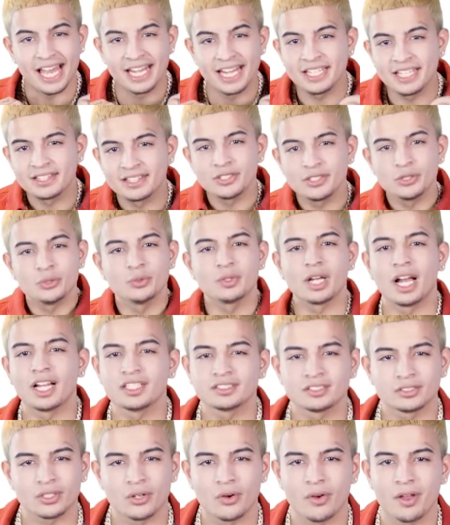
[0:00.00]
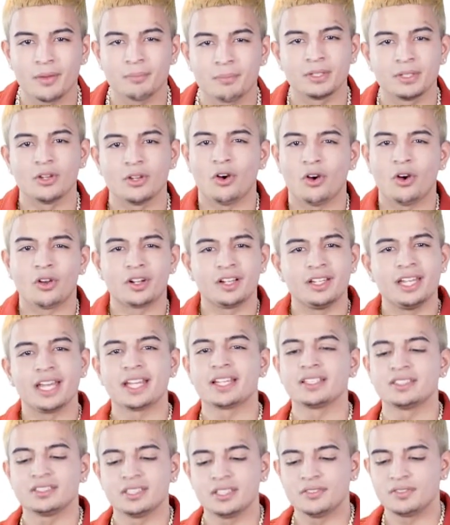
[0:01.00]
Anything you guys throw at me, all the
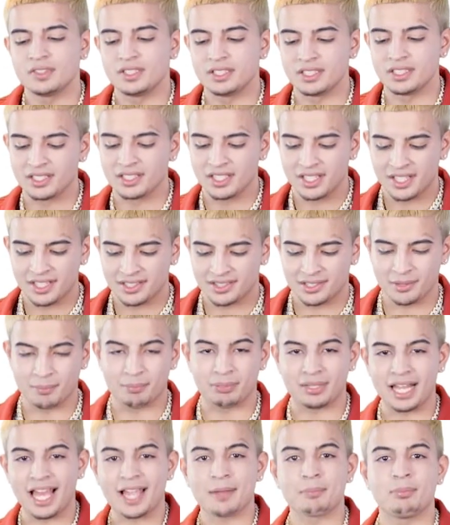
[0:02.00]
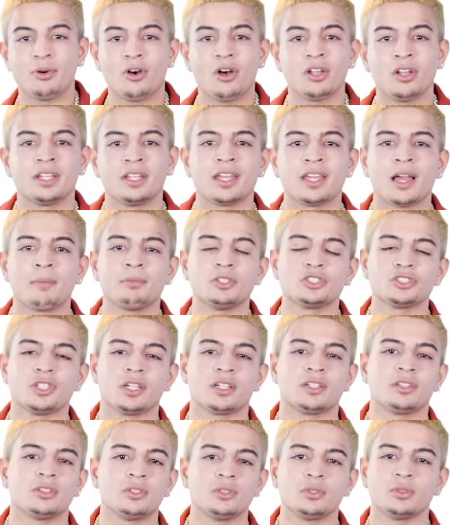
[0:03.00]
negativity, the blackballing I be
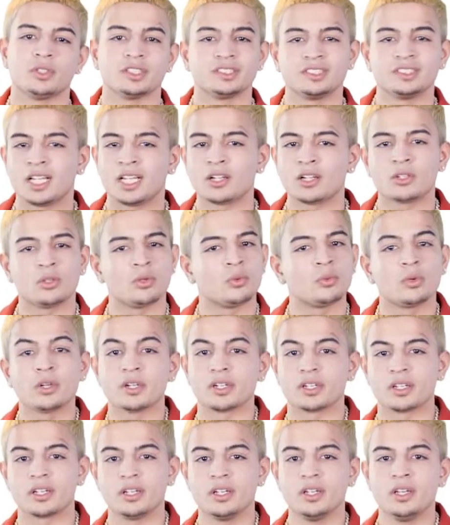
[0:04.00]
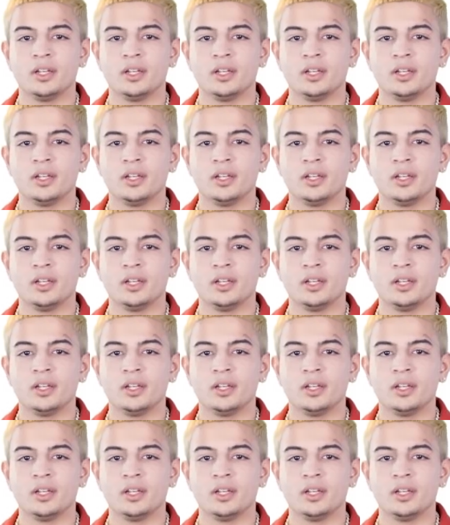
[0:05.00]
trying to do, it's not gonna work.